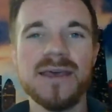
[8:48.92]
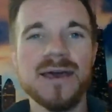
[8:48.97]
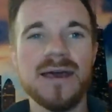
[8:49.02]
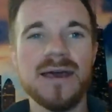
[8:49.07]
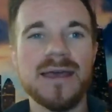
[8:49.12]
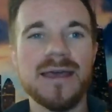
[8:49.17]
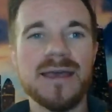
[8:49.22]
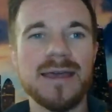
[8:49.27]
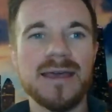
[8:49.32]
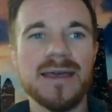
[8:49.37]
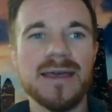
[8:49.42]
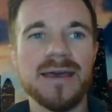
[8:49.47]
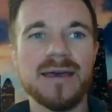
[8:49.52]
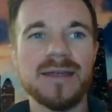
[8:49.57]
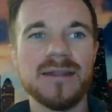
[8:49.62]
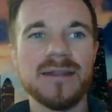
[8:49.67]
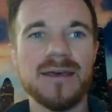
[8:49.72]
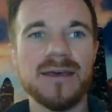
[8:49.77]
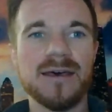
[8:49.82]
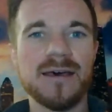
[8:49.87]

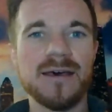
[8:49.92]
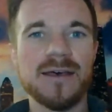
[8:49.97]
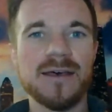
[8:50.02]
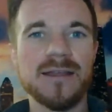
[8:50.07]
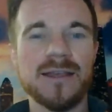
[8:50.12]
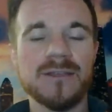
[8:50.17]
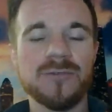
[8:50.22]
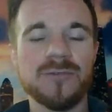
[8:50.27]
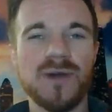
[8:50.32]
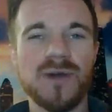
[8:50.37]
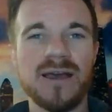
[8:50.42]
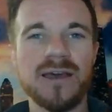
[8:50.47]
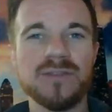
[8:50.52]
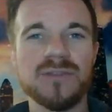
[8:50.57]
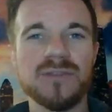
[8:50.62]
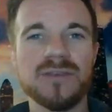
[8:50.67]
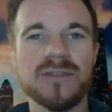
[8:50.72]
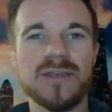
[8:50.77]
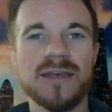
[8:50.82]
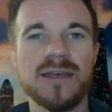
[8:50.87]
and that's why I
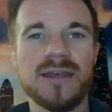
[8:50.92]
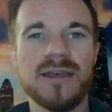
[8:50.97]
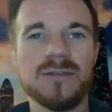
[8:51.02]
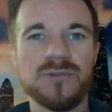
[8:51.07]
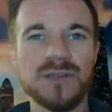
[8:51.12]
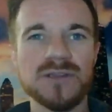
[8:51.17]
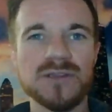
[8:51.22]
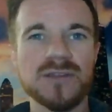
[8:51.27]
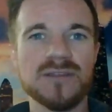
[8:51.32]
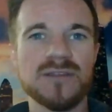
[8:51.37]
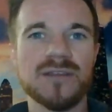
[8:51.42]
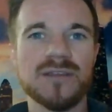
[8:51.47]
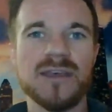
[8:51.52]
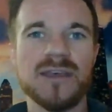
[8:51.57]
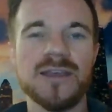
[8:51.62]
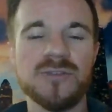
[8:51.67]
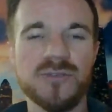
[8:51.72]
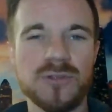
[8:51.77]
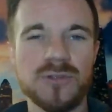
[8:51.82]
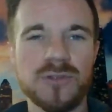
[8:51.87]
think that every listing
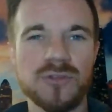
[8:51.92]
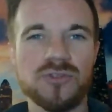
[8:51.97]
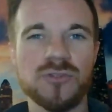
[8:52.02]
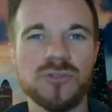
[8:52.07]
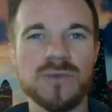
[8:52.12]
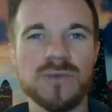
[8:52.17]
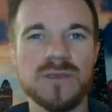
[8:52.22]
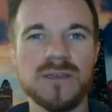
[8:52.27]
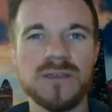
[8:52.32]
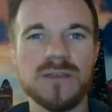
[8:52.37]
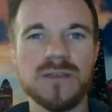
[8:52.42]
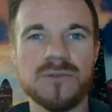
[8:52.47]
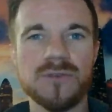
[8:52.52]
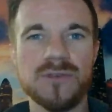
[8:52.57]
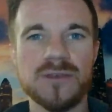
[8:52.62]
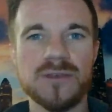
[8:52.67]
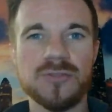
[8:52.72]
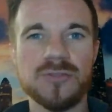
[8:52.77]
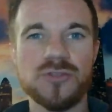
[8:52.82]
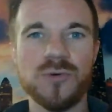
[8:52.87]
agent should be
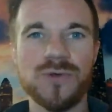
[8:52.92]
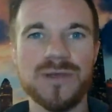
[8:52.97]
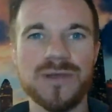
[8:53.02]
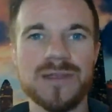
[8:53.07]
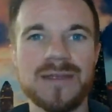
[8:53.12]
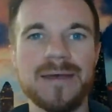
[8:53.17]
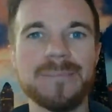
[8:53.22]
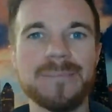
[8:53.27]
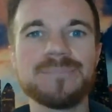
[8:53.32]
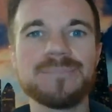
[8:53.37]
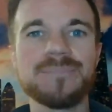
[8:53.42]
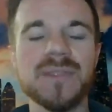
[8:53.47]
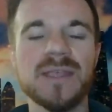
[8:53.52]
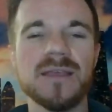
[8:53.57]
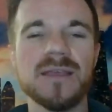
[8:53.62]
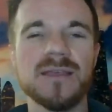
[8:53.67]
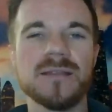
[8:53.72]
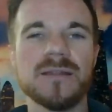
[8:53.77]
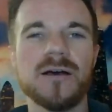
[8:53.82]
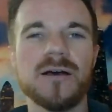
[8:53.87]
using showing time.
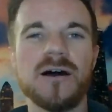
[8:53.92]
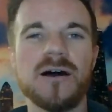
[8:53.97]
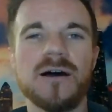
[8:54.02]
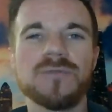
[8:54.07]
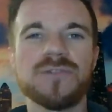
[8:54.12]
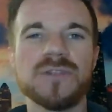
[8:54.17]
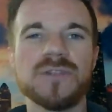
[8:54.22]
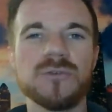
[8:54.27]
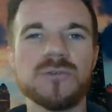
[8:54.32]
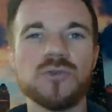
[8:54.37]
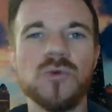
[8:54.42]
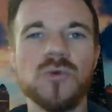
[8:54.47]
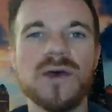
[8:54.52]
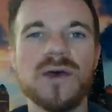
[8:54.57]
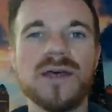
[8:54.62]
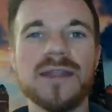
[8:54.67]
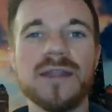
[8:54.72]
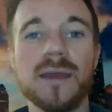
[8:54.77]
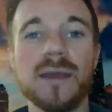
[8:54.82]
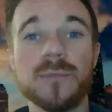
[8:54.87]
Off to
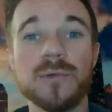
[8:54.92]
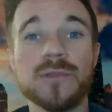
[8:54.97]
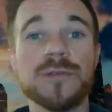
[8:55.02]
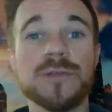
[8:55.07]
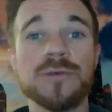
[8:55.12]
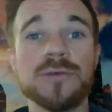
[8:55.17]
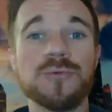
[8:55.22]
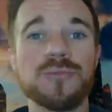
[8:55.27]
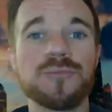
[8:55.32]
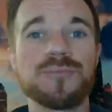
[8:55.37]
number 2.